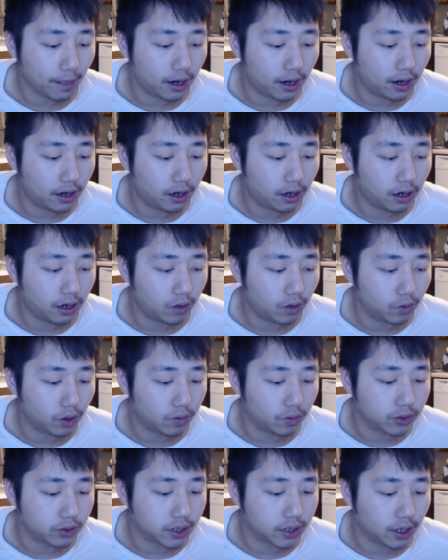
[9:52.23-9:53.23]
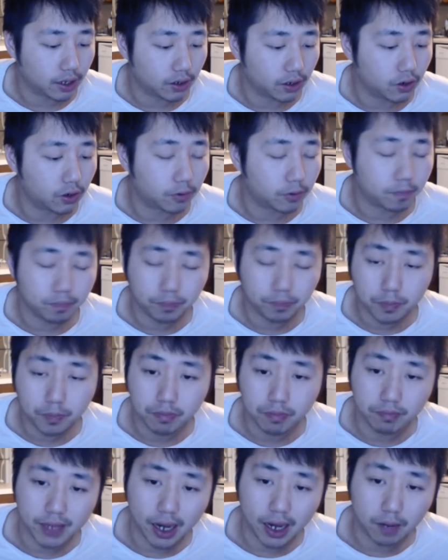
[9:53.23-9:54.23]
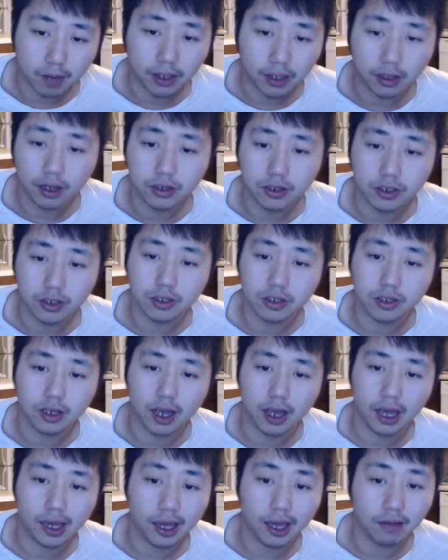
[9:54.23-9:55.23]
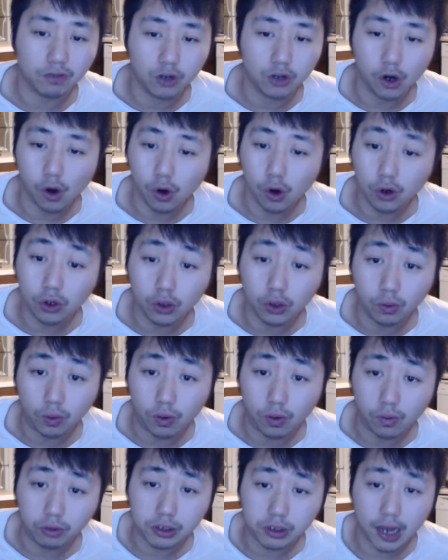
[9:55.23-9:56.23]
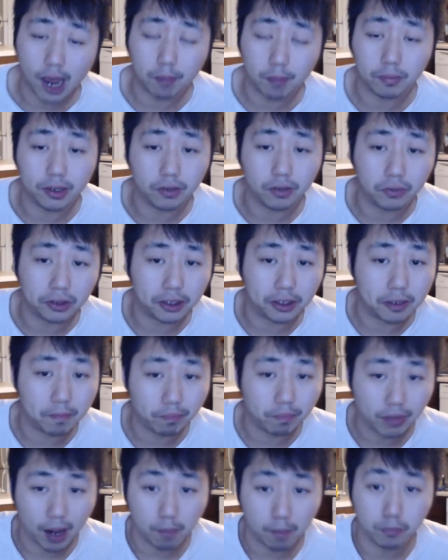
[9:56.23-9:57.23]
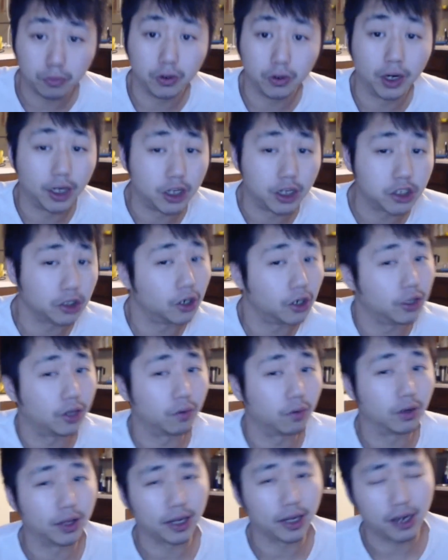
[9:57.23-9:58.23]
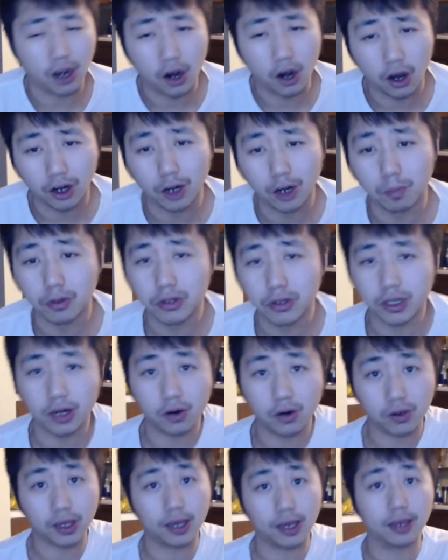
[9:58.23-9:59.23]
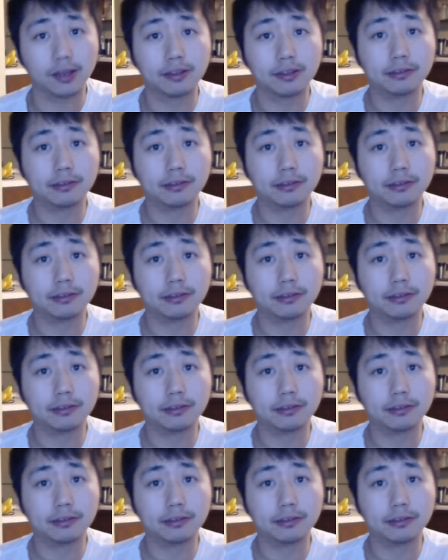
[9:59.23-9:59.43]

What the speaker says: Where was I? Oh, yeah, my cousins. I have no clue what was happening with them. I'm pretty sure they were like 100% okay.